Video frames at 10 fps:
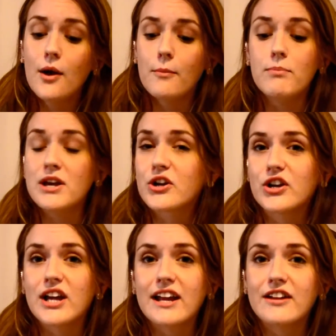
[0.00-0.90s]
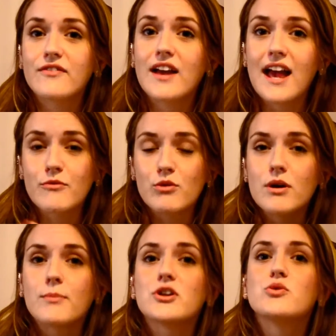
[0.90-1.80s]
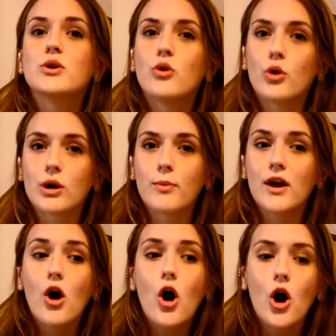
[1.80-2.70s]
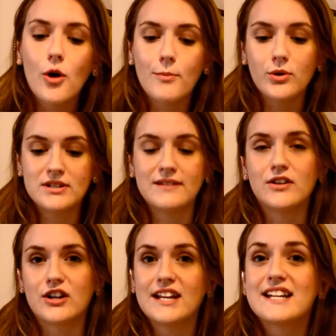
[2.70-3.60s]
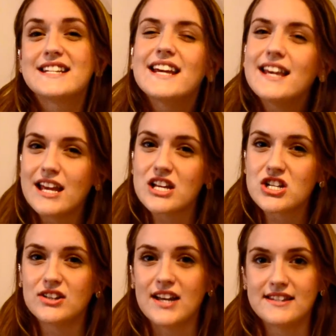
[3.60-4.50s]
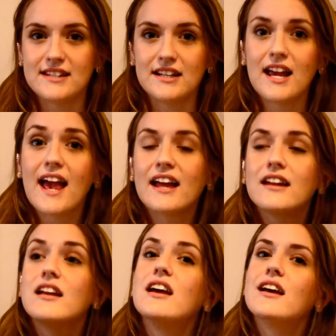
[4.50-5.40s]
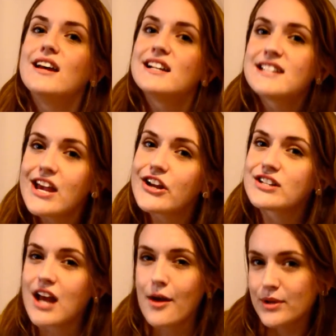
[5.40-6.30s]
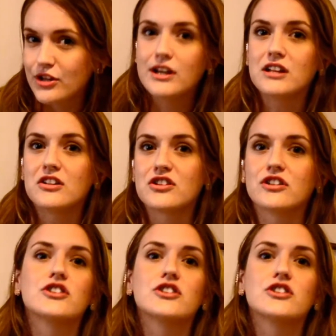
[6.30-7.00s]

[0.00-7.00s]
Be creative and remember to incorporate all modes of learning into each lesson, and take your time with your English learner.